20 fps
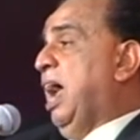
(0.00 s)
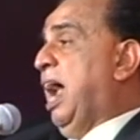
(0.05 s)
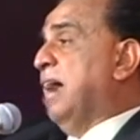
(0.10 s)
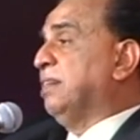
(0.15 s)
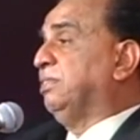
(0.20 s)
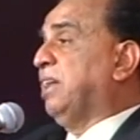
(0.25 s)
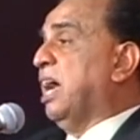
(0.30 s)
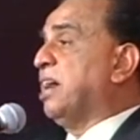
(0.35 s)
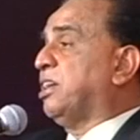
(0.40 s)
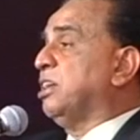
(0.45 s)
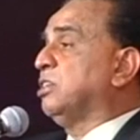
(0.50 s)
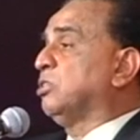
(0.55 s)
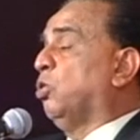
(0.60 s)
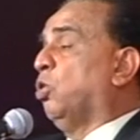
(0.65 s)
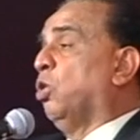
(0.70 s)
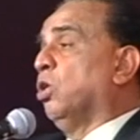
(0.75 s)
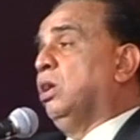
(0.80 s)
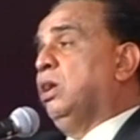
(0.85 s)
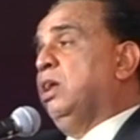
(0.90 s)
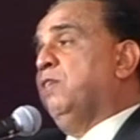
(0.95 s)
And that is
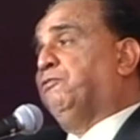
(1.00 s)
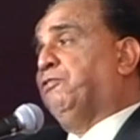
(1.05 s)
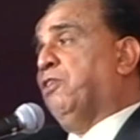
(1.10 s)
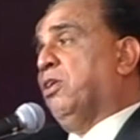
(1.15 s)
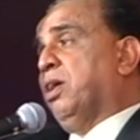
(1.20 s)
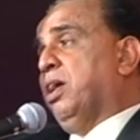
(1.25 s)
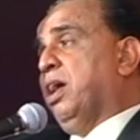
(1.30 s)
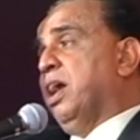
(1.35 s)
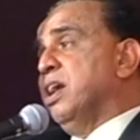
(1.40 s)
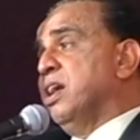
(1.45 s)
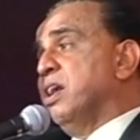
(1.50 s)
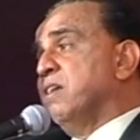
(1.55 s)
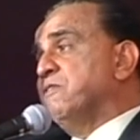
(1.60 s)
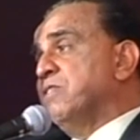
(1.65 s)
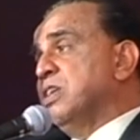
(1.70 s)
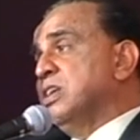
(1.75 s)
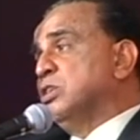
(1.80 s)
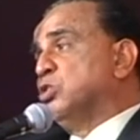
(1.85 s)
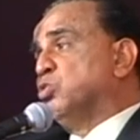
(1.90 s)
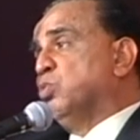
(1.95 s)
only for
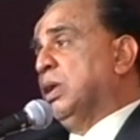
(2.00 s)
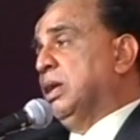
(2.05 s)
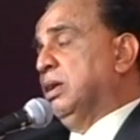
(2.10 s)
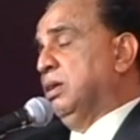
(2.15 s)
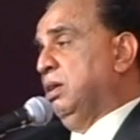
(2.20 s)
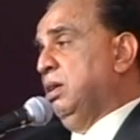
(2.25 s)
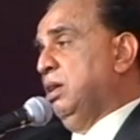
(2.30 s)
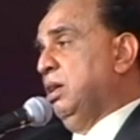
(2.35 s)
individual.